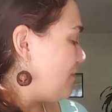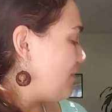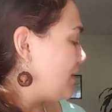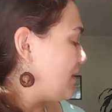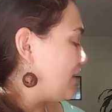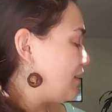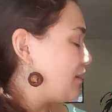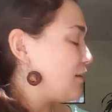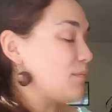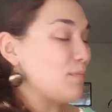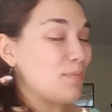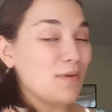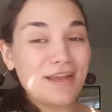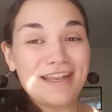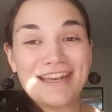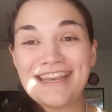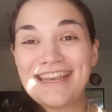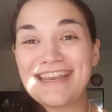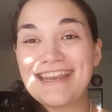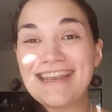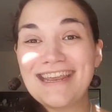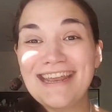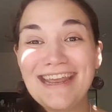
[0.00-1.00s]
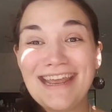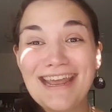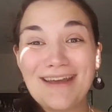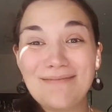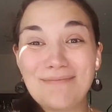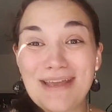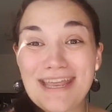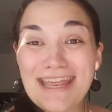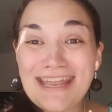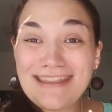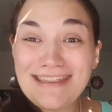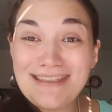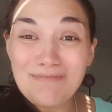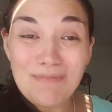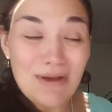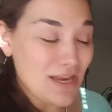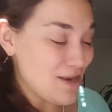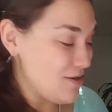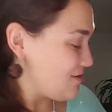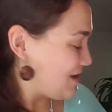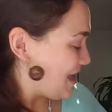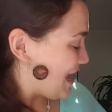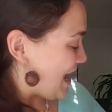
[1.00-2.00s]
and my little bunny and my
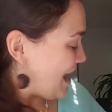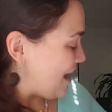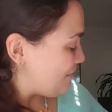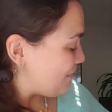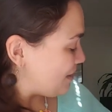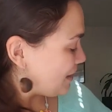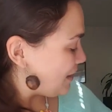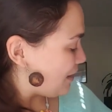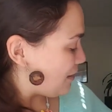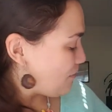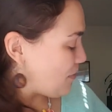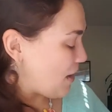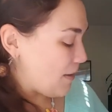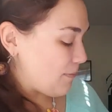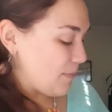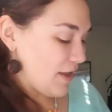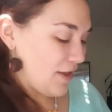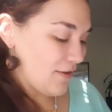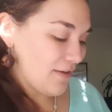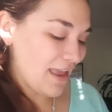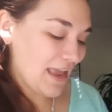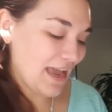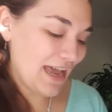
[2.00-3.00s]
new cat, my little pop-out